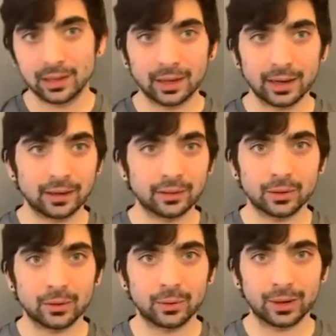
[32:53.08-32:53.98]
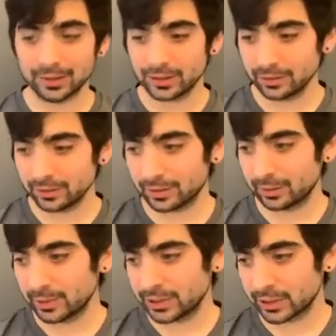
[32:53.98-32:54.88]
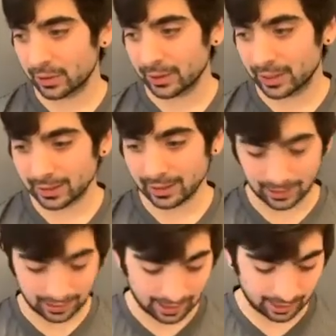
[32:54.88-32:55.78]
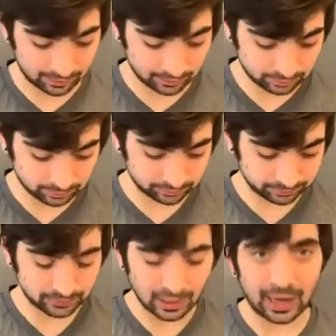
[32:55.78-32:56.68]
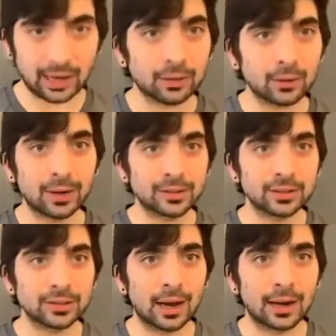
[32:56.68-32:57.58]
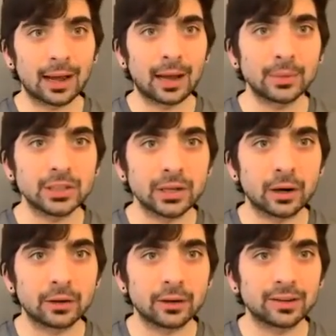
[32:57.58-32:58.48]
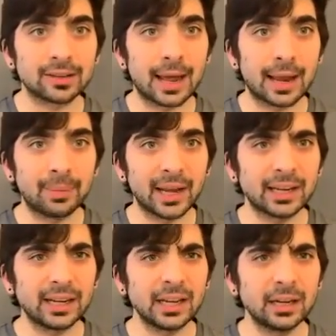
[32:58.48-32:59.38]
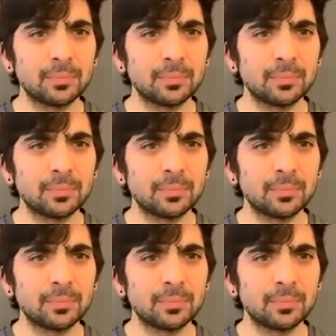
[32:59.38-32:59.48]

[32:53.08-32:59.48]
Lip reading: Any other questions, or can we show anything again? Any other questions? Not how much yarn does the headband need?